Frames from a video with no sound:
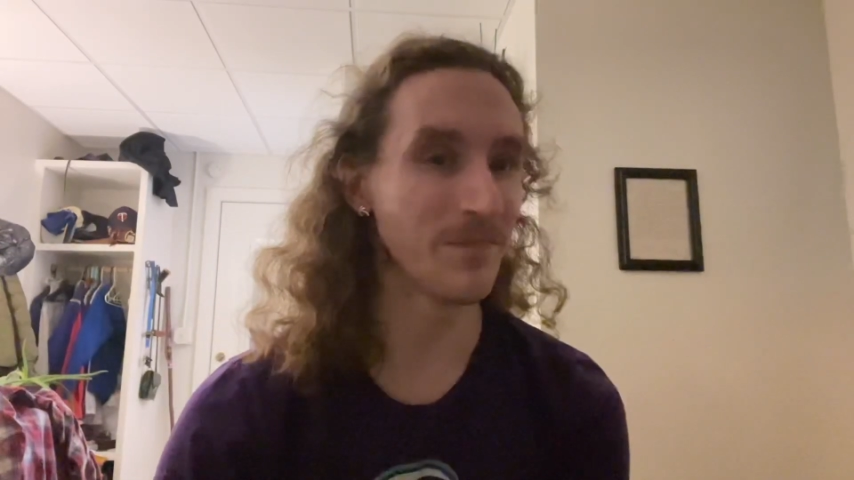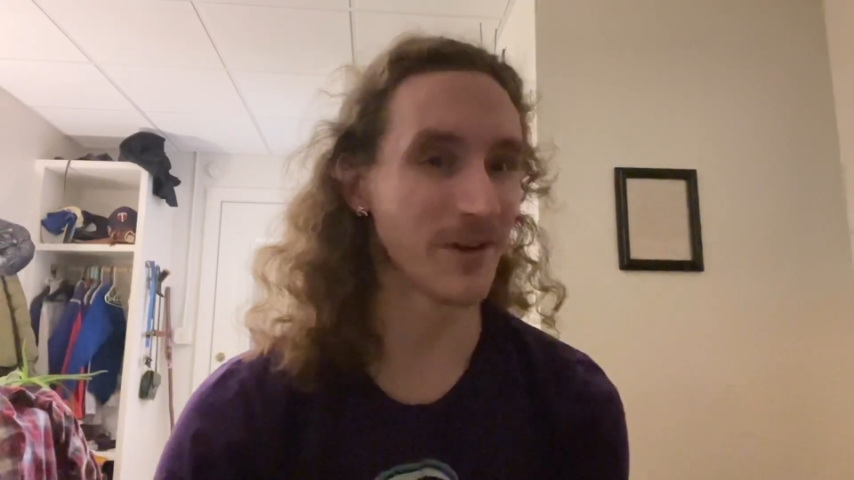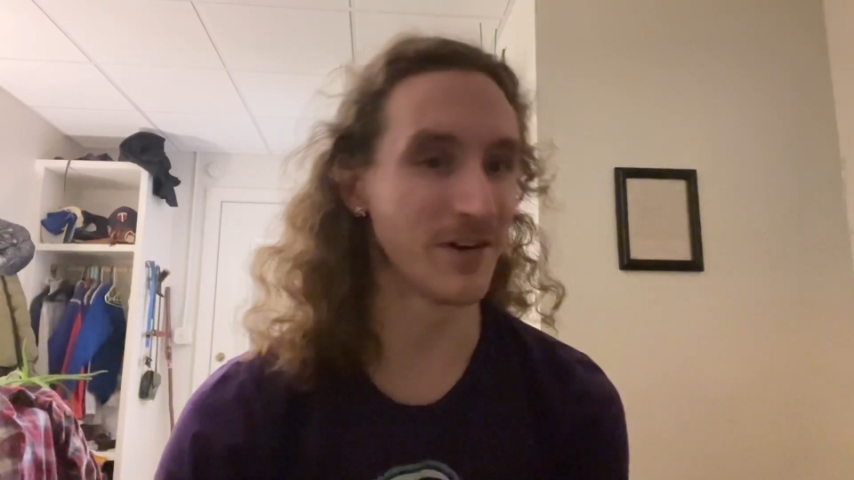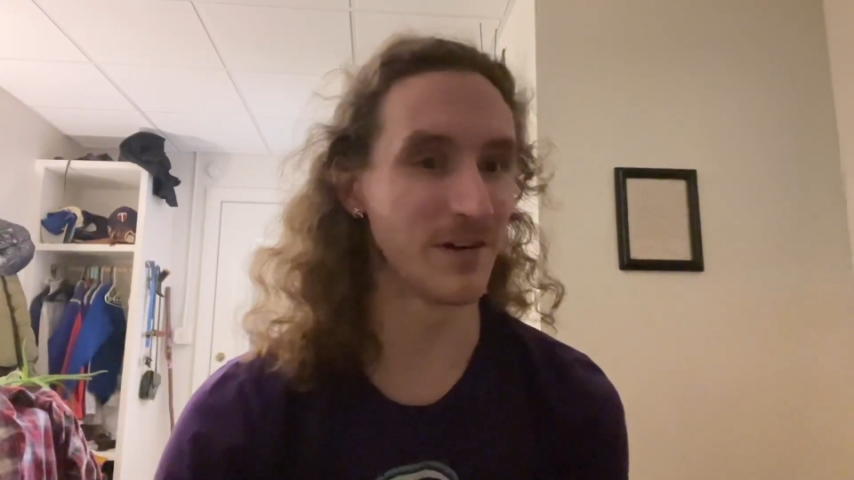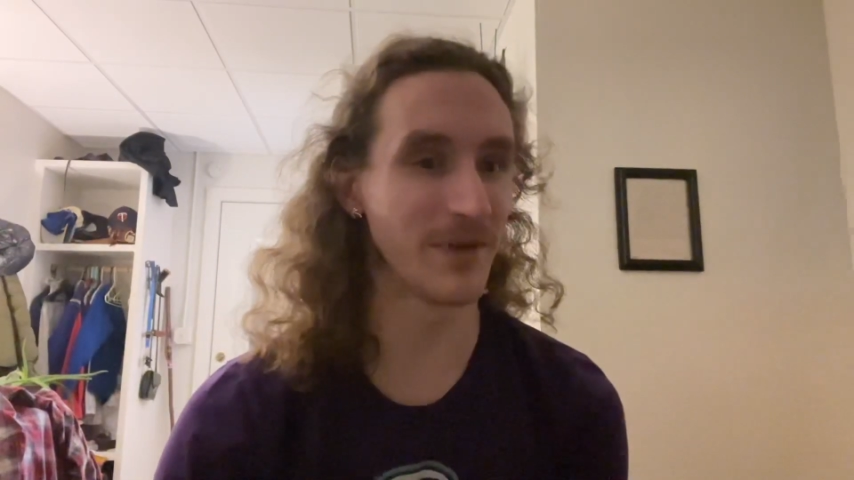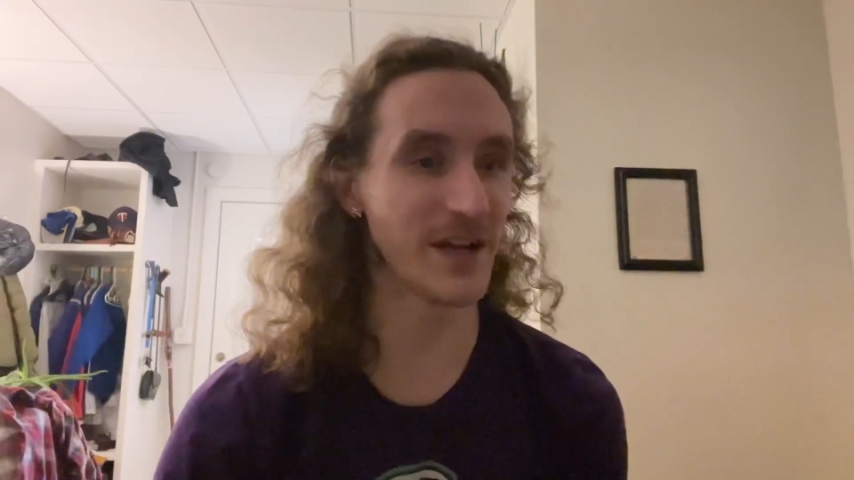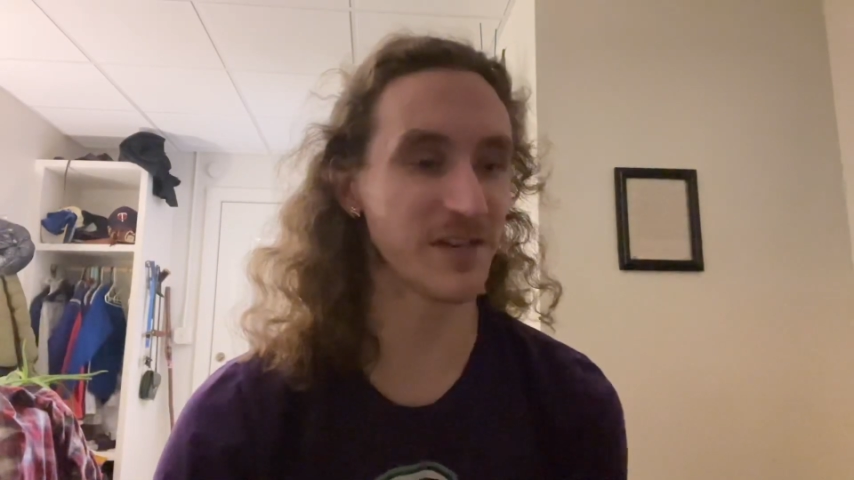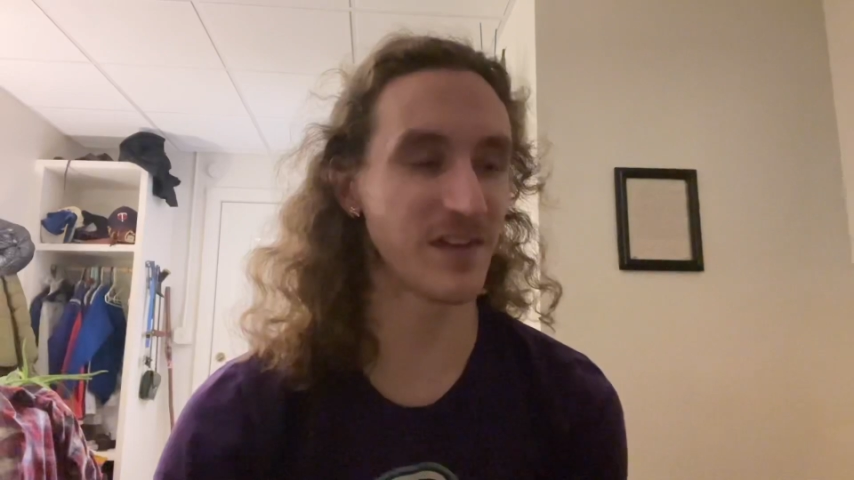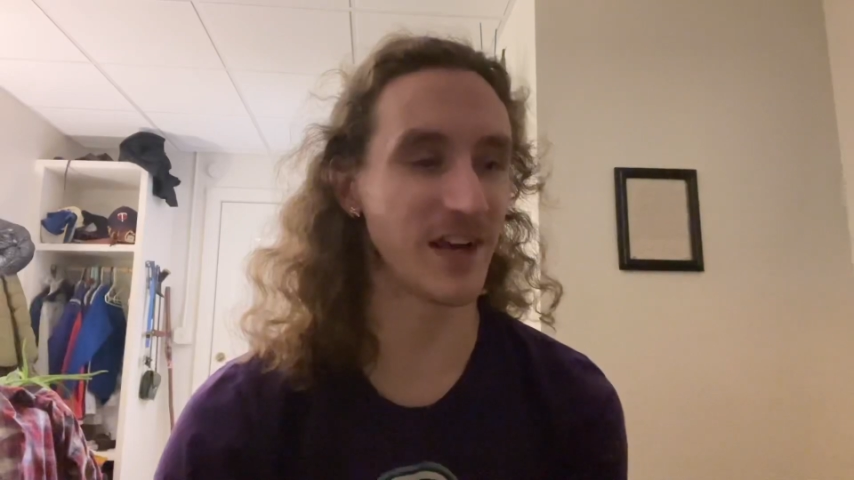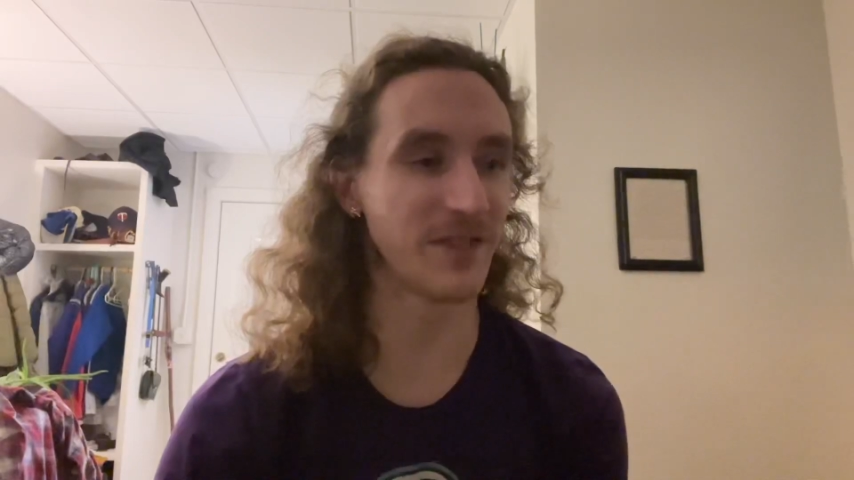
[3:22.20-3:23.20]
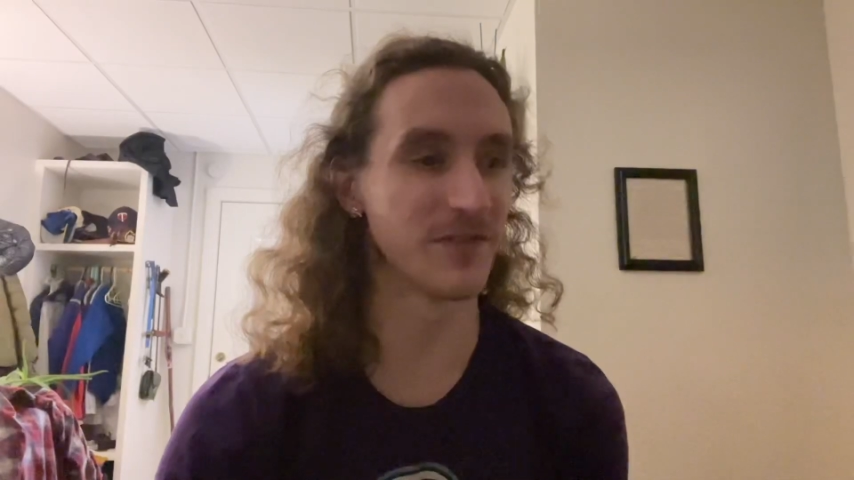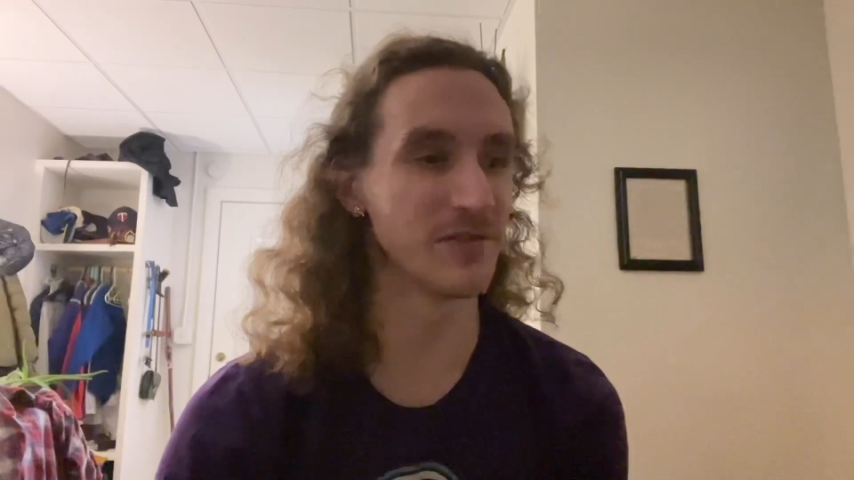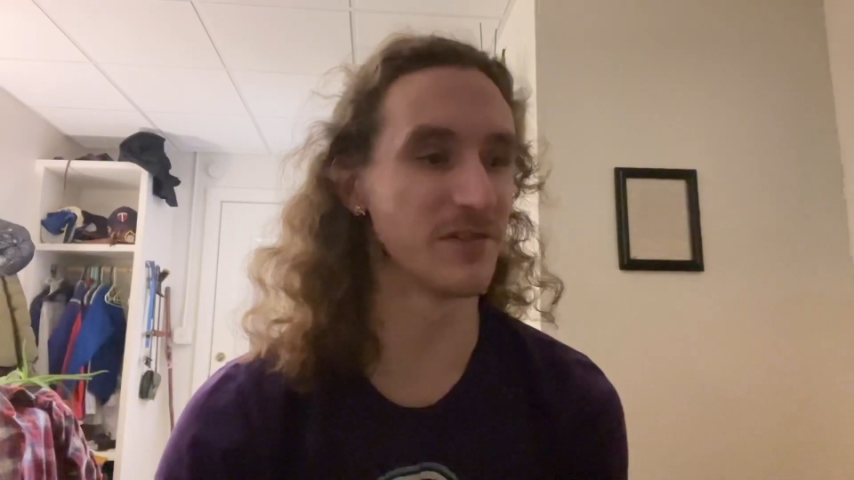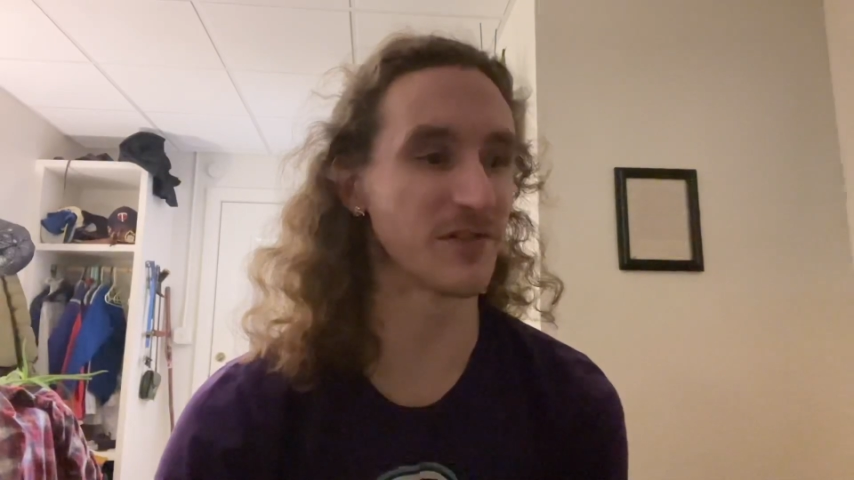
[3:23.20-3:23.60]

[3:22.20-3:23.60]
I actually had the